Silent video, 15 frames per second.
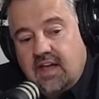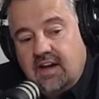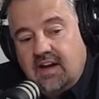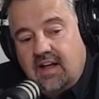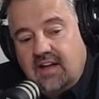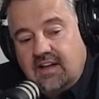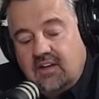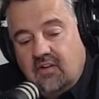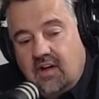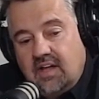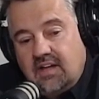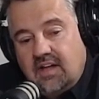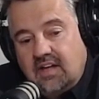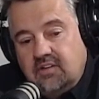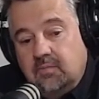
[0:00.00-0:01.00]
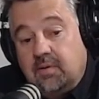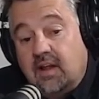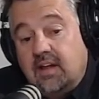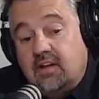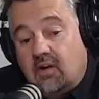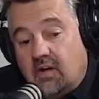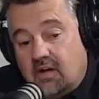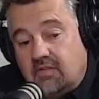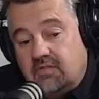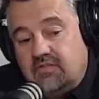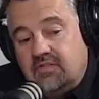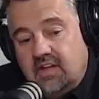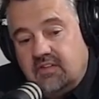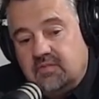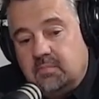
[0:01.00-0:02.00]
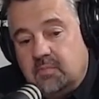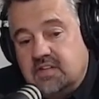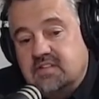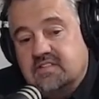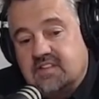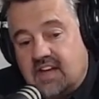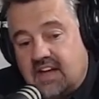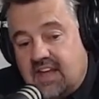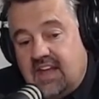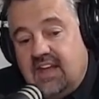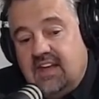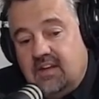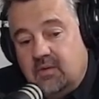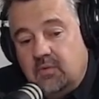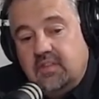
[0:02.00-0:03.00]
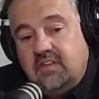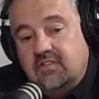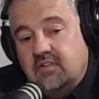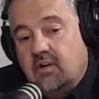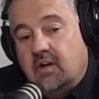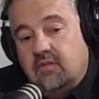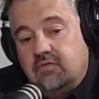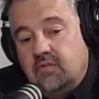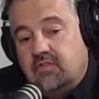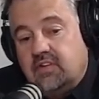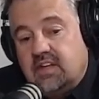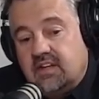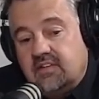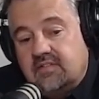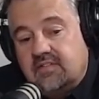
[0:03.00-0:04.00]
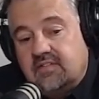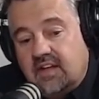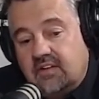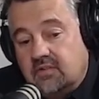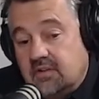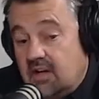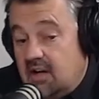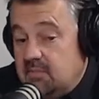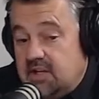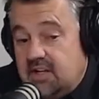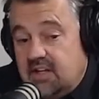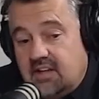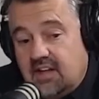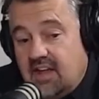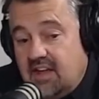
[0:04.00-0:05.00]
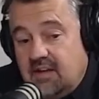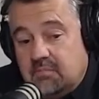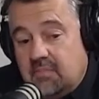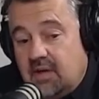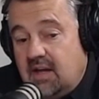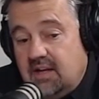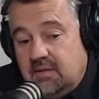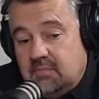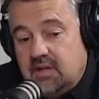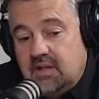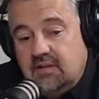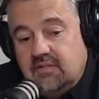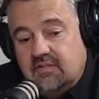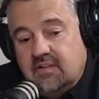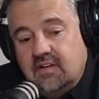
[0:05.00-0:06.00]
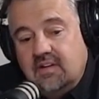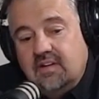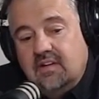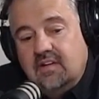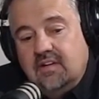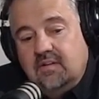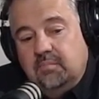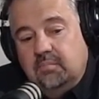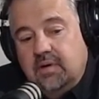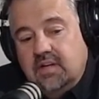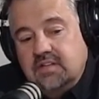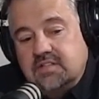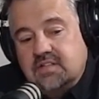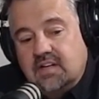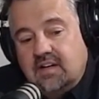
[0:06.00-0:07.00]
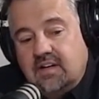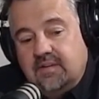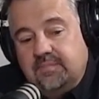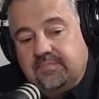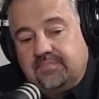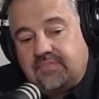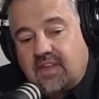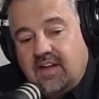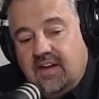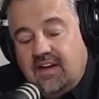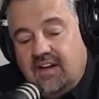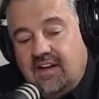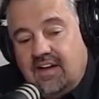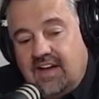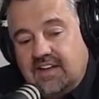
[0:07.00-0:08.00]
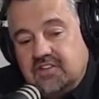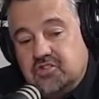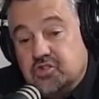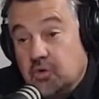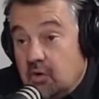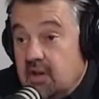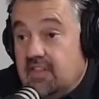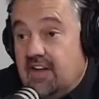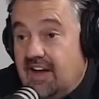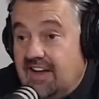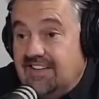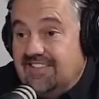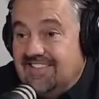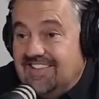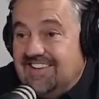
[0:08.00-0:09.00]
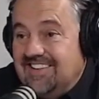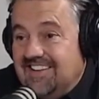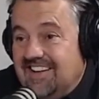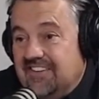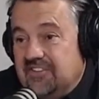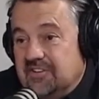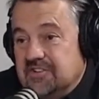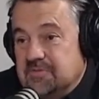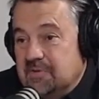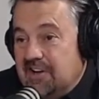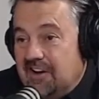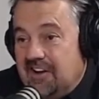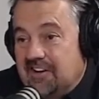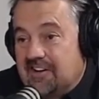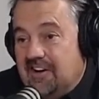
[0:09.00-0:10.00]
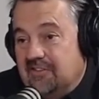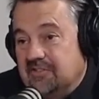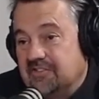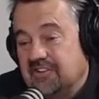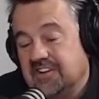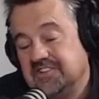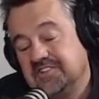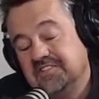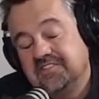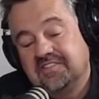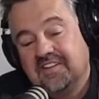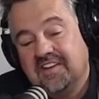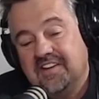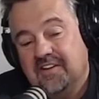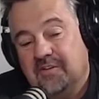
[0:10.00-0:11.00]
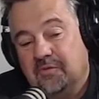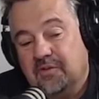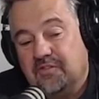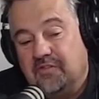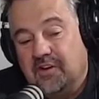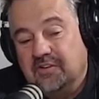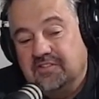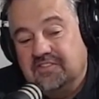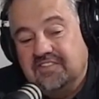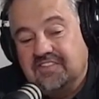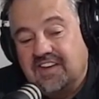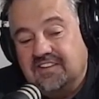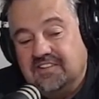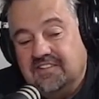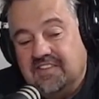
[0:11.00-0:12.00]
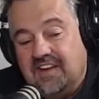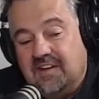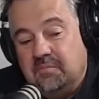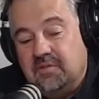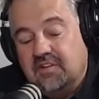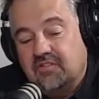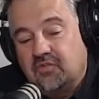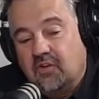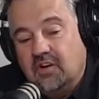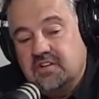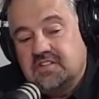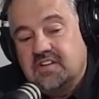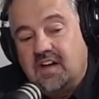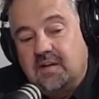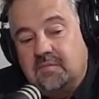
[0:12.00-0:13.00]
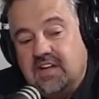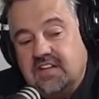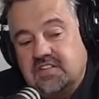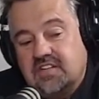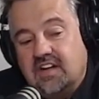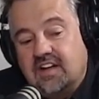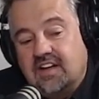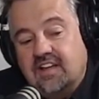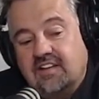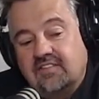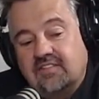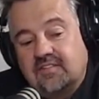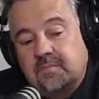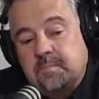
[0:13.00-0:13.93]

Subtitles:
it. I do play golf as much as I can with these golf events. I don't dominate the game by any means, but I enjoy that. Getting out there, there's been a lot of conversations with folks as I do that. But as far as domination, I guess